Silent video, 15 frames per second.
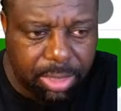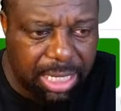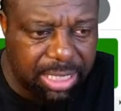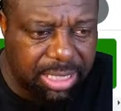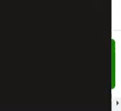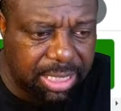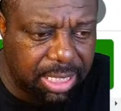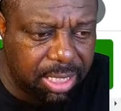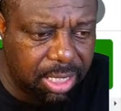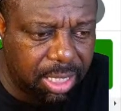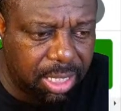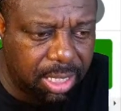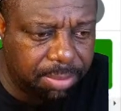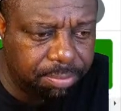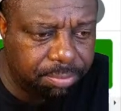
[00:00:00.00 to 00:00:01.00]
and then
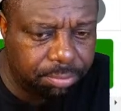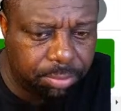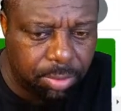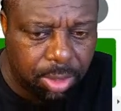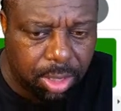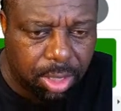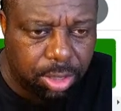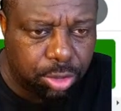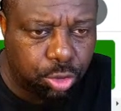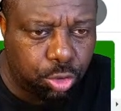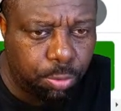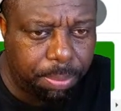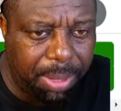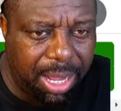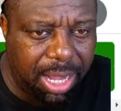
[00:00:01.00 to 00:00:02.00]

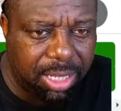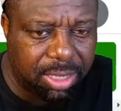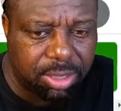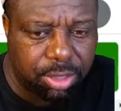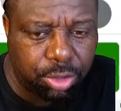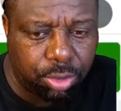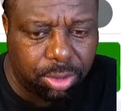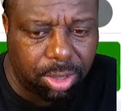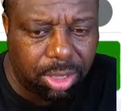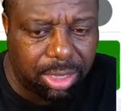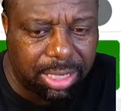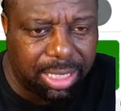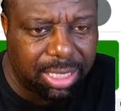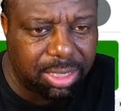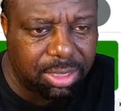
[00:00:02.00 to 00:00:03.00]
Zubac, you could
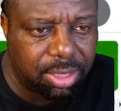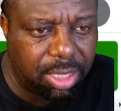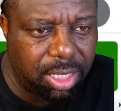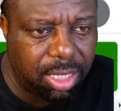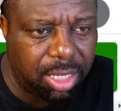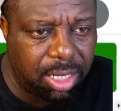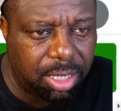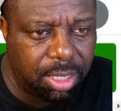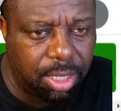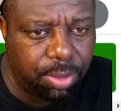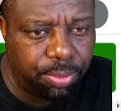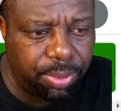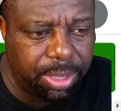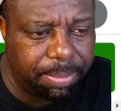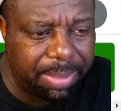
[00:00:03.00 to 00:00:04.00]
look at his
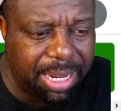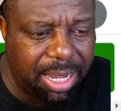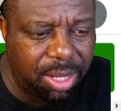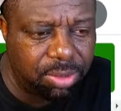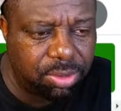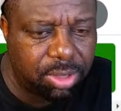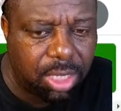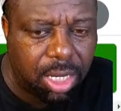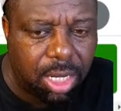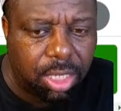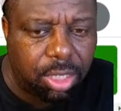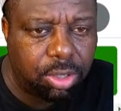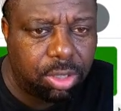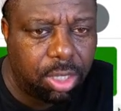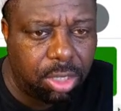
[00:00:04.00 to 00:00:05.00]
rebounds.
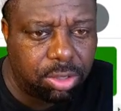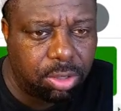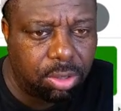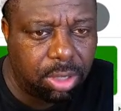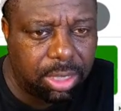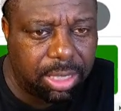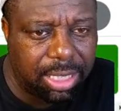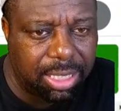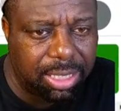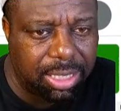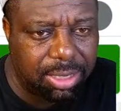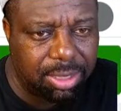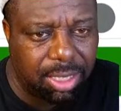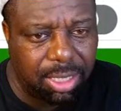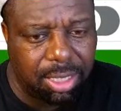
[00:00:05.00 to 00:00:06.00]
You could also look at
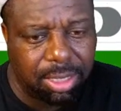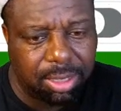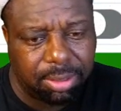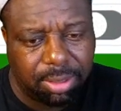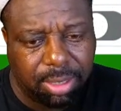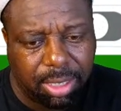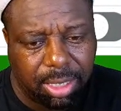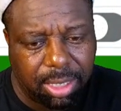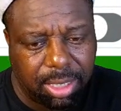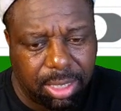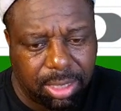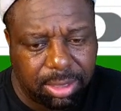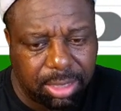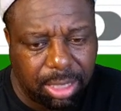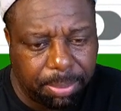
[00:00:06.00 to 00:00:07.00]
his
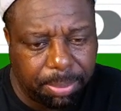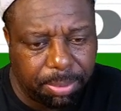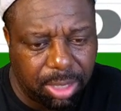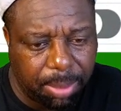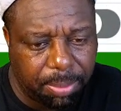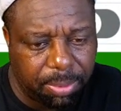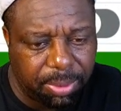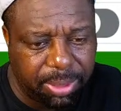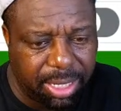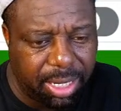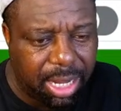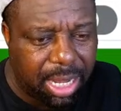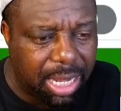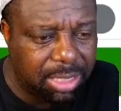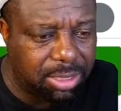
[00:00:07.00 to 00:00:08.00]
double double here
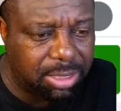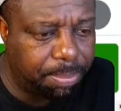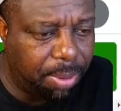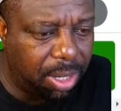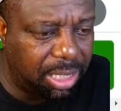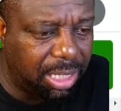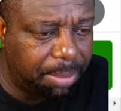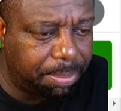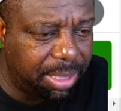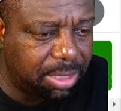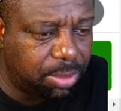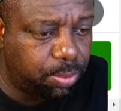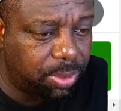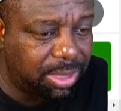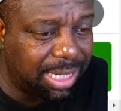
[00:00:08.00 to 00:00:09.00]
as a parlay
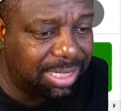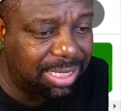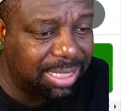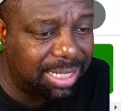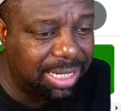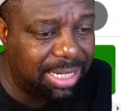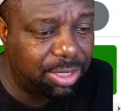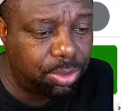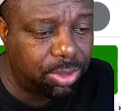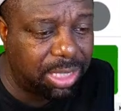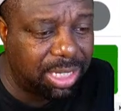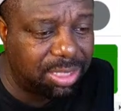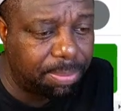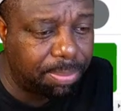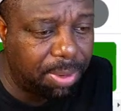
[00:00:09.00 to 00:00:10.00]
piece, which I did use it
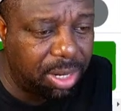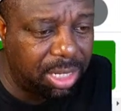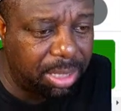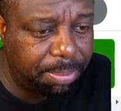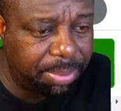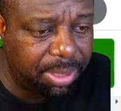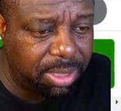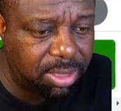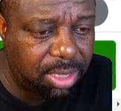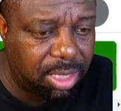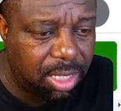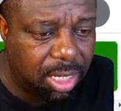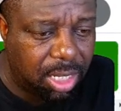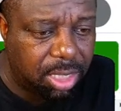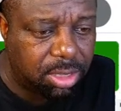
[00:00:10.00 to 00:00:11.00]
as a parlay piece.
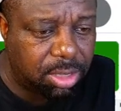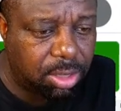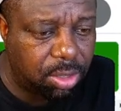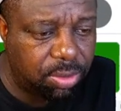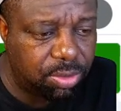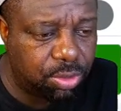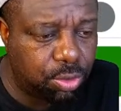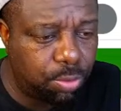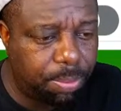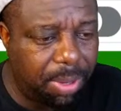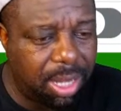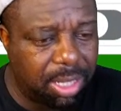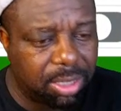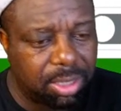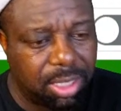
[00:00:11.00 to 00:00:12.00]
So the
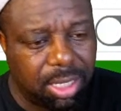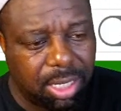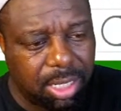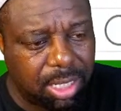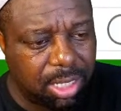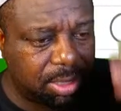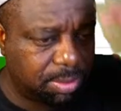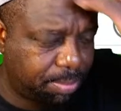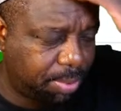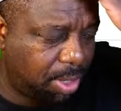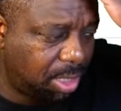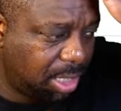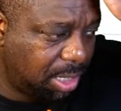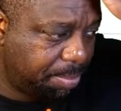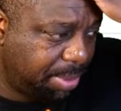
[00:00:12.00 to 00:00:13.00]
Zubac
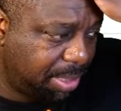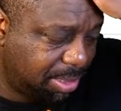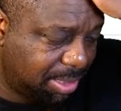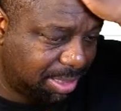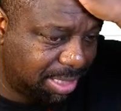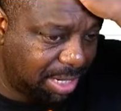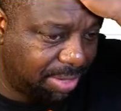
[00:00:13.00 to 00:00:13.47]
parlay piece is